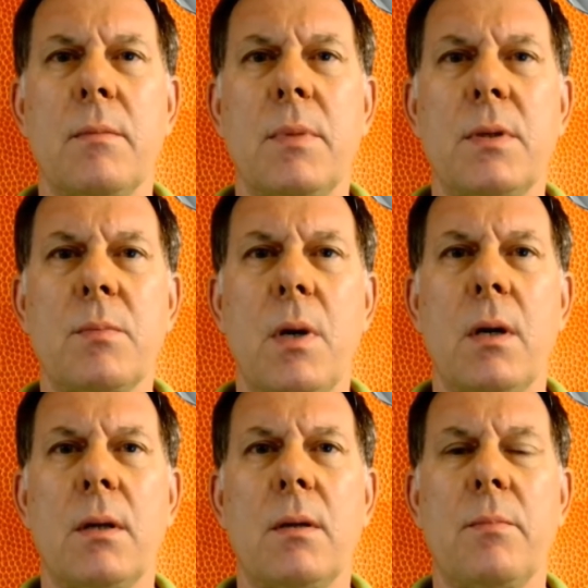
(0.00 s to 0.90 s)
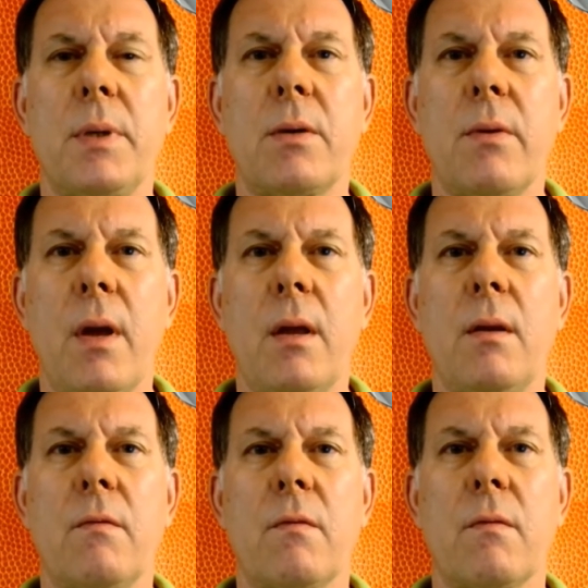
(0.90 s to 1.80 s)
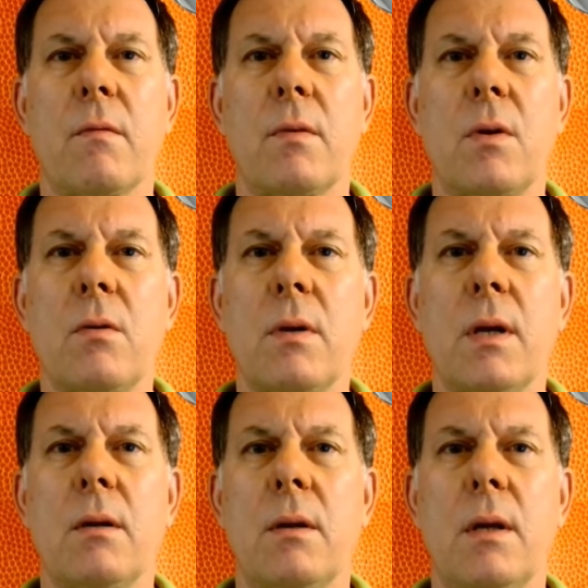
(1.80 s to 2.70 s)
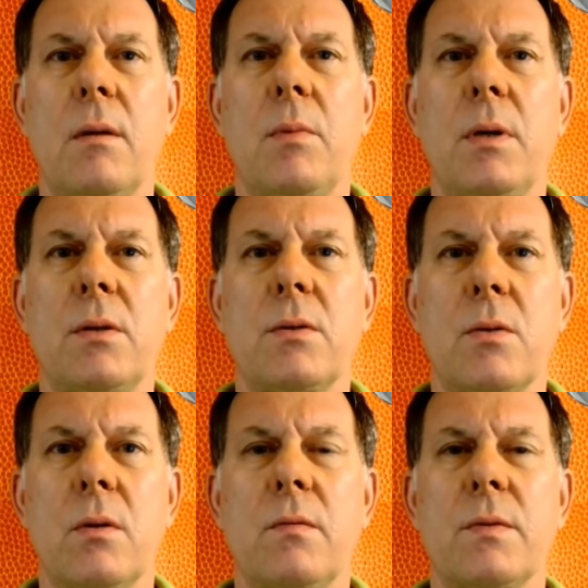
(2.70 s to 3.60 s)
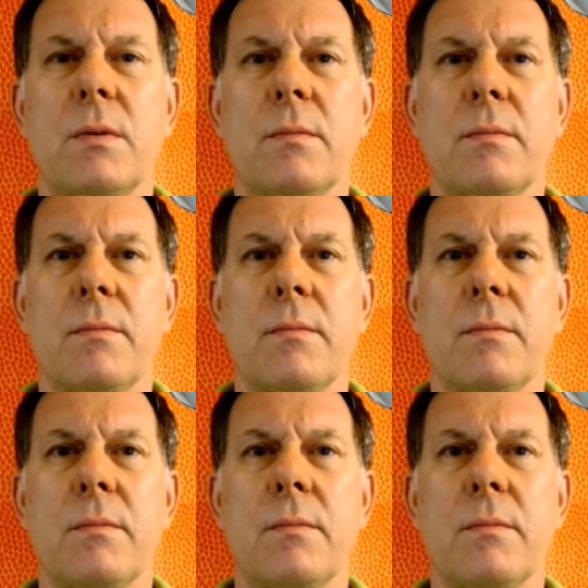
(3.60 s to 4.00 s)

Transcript: Be smart, be creative, don't get on anybody's nerves.